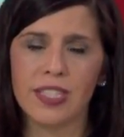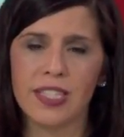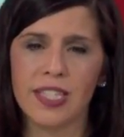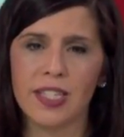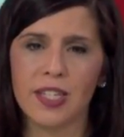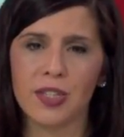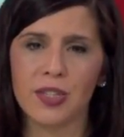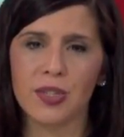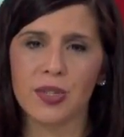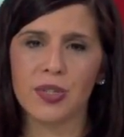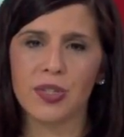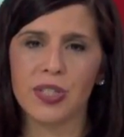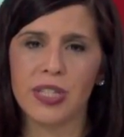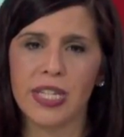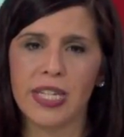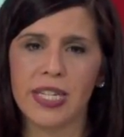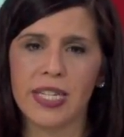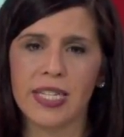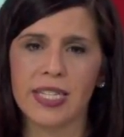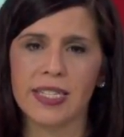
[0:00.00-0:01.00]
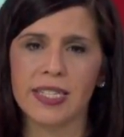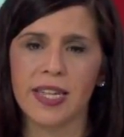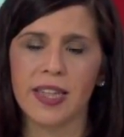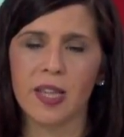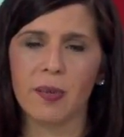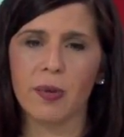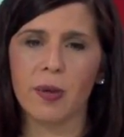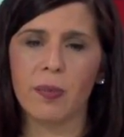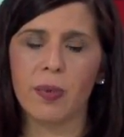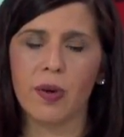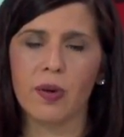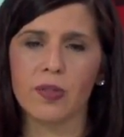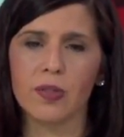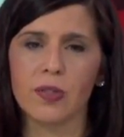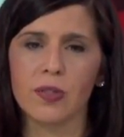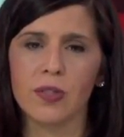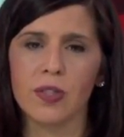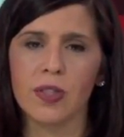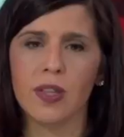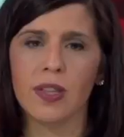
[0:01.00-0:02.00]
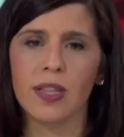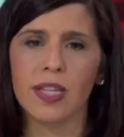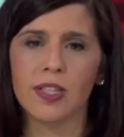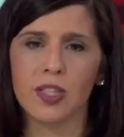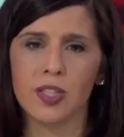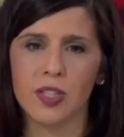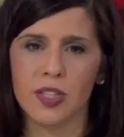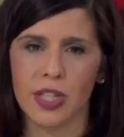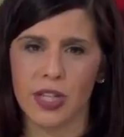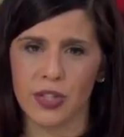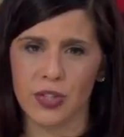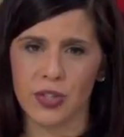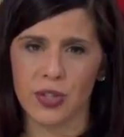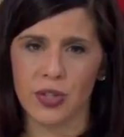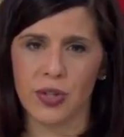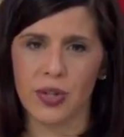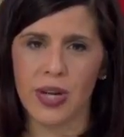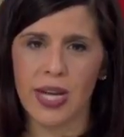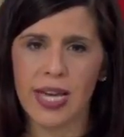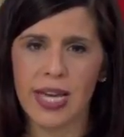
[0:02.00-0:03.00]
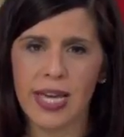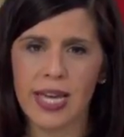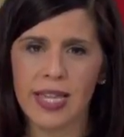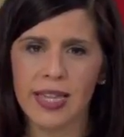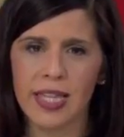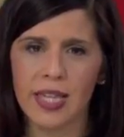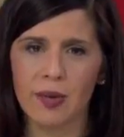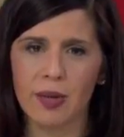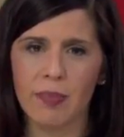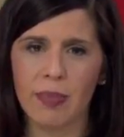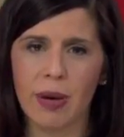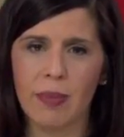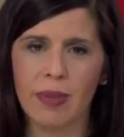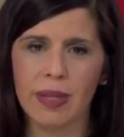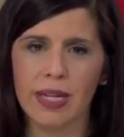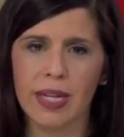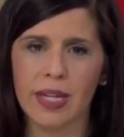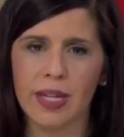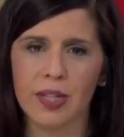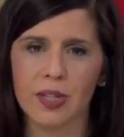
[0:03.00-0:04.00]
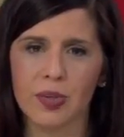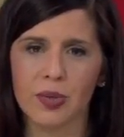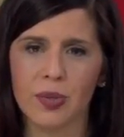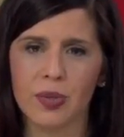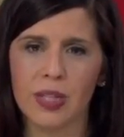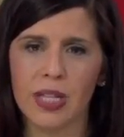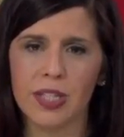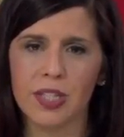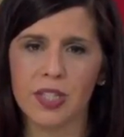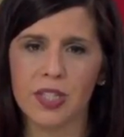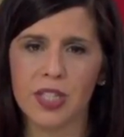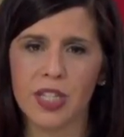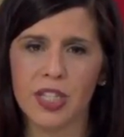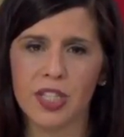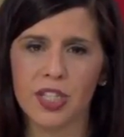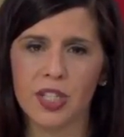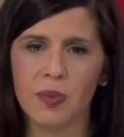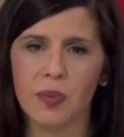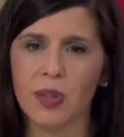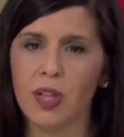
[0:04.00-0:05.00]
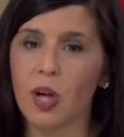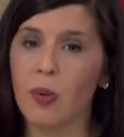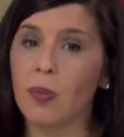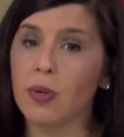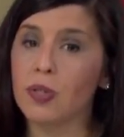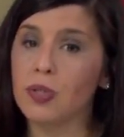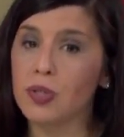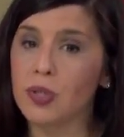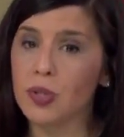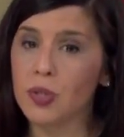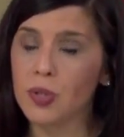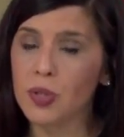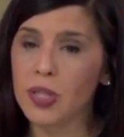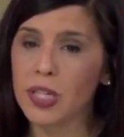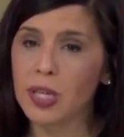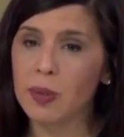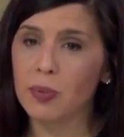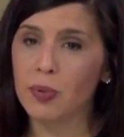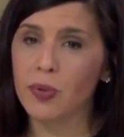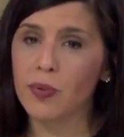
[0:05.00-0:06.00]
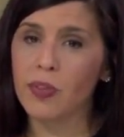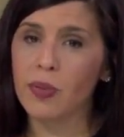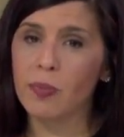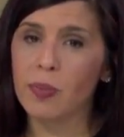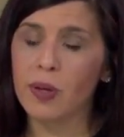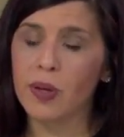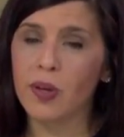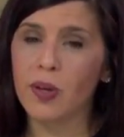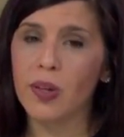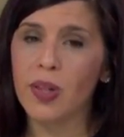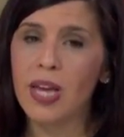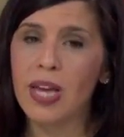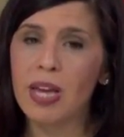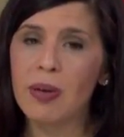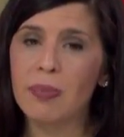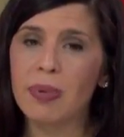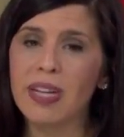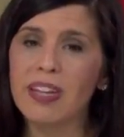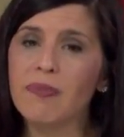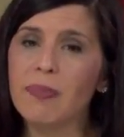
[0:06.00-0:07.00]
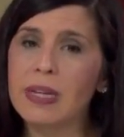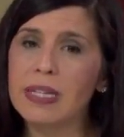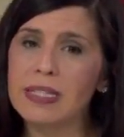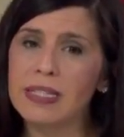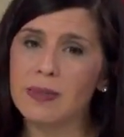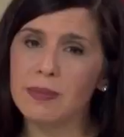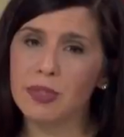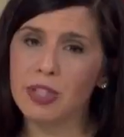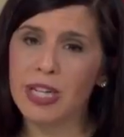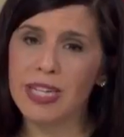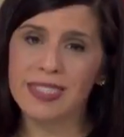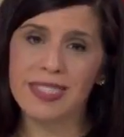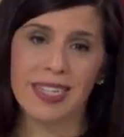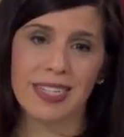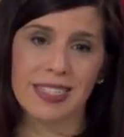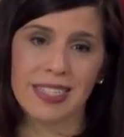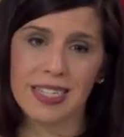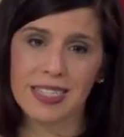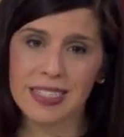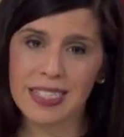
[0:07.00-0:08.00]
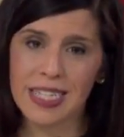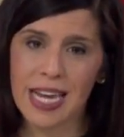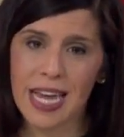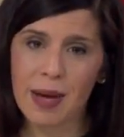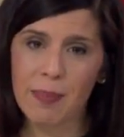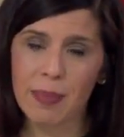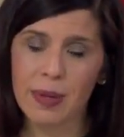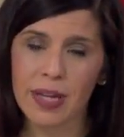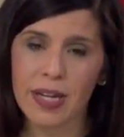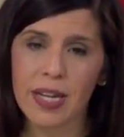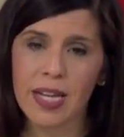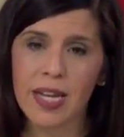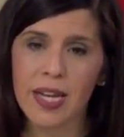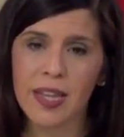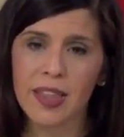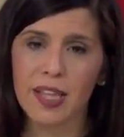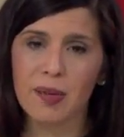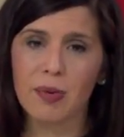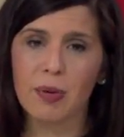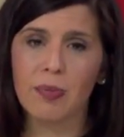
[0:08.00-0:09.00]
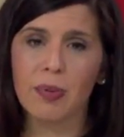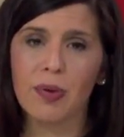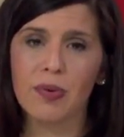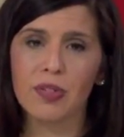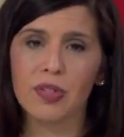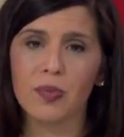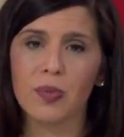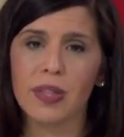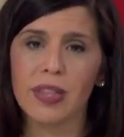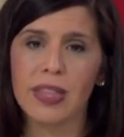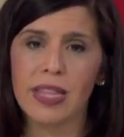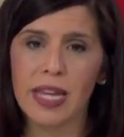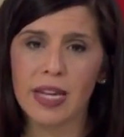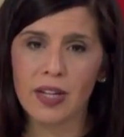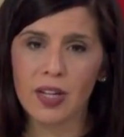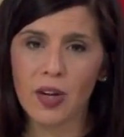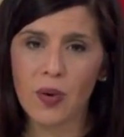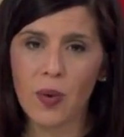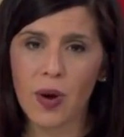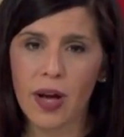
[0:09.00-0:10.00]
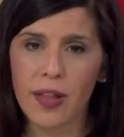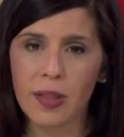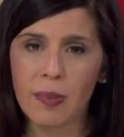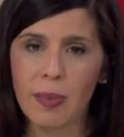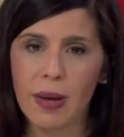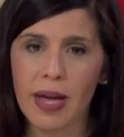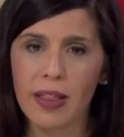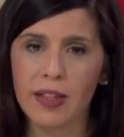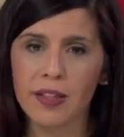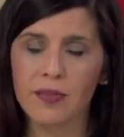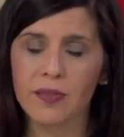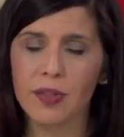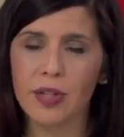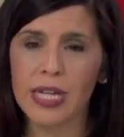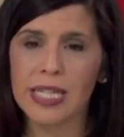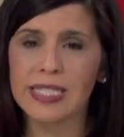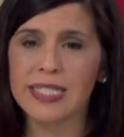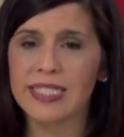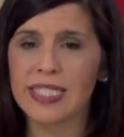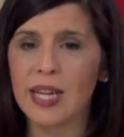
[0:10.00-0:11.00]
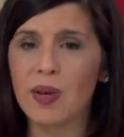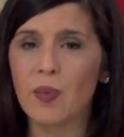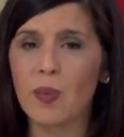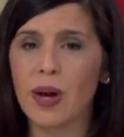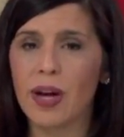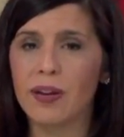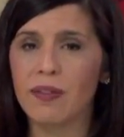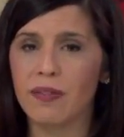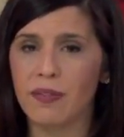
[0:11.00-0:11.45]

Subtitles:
signatures needed to send the proposal to the legislature. The Republican-controlled legislature will almost certainly approve the bill, but if by some chance that doesn't happen, the proposal would then go on the ballot for a statewide